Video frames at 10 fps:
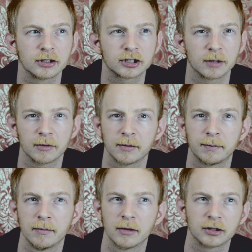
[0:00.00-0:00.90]
some of
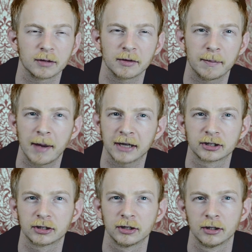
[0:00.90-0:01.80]
the
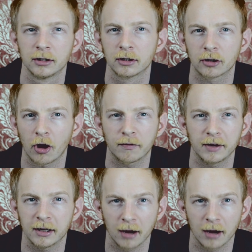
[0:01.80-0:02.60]
best coffee in